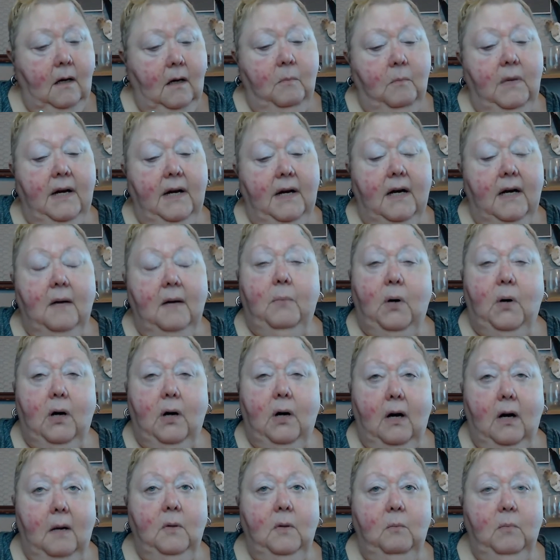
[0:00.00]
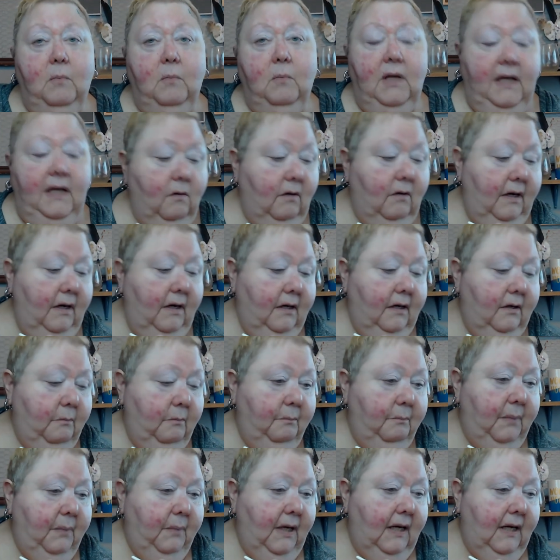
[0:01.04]
but I'm probably going to
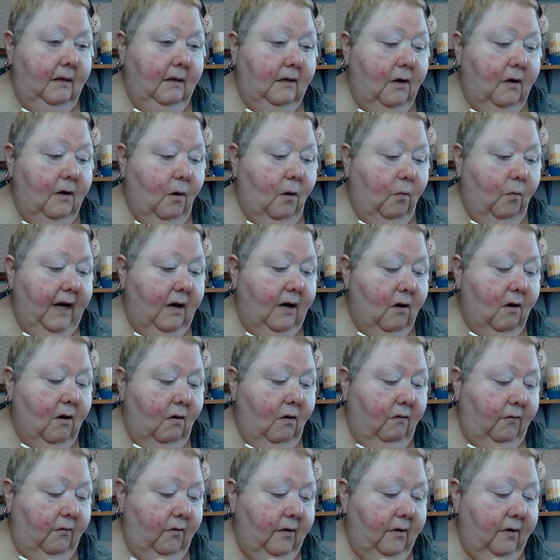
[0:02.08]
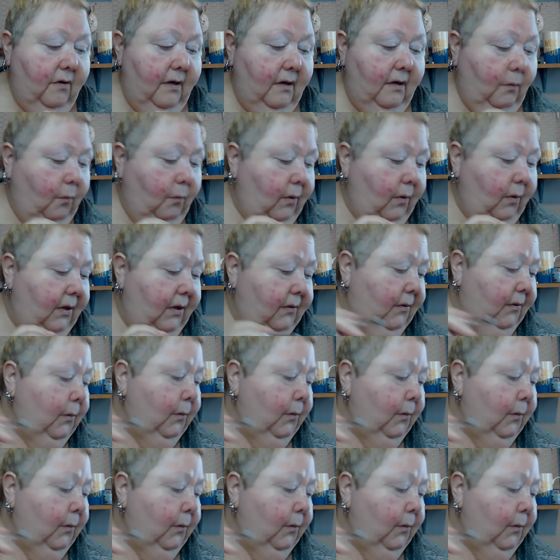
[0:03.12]
be going over it with